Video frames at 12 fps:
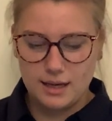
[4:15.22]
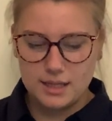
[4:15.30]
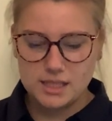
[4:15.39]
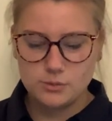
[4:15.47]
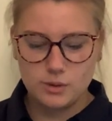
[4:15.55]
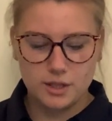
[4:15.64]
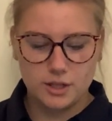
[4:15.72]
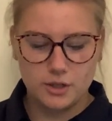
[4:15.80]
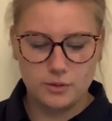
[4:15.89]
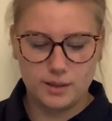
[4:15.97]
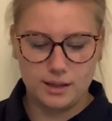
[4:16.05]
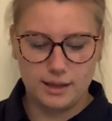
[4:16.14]
"It's what
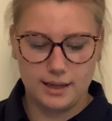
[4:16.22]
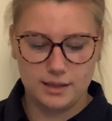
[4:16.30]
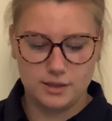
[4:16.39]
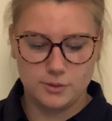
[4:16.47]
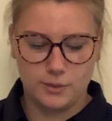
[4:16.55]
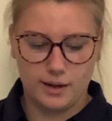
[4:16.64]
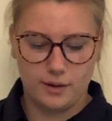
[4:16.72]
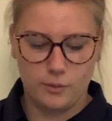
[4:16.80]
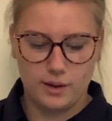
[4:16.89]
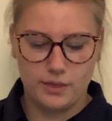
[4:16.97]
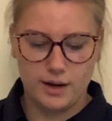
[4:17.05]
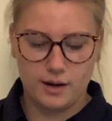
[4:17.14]
human ladies wear
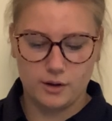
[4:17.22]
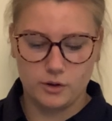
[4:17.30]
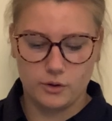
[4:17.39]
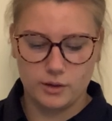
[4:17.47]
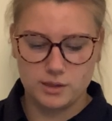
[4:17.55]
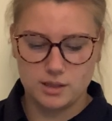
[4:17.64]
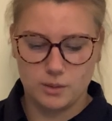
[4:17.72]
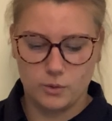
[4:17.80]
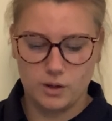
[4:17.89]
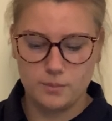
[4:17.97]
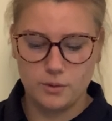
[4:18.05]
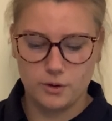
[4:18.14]
when they are going
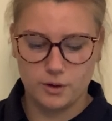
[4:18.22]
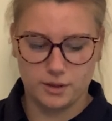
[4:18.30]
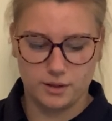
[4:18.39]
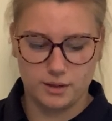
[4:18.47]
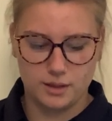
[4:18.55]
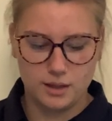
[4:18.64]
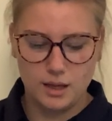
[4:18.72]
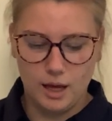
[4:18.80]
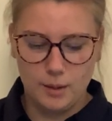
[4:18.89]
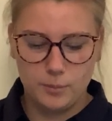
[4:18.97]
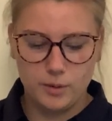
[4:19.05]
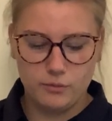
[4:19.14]
somewhere important."
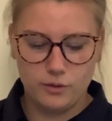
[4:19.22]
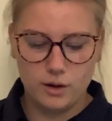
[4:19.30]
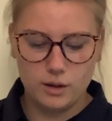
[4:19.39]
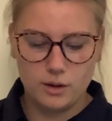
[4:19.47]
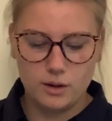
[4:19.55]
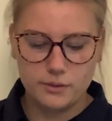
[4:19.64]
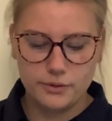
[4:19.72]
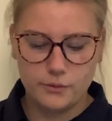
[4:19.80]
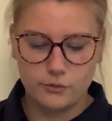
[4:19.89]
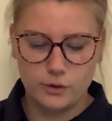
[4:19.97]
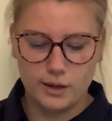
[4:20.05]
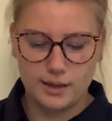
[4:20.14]
Before long, the
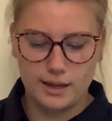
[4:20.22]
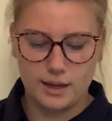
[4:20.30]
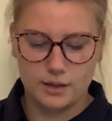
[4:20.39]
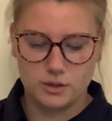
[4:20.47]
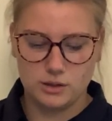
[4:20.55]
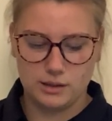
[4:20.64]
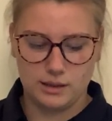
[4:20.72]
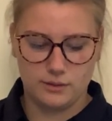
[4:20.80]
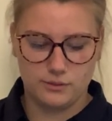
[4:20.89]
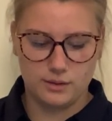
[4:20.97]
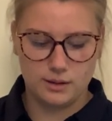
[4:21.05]
friend had to leave.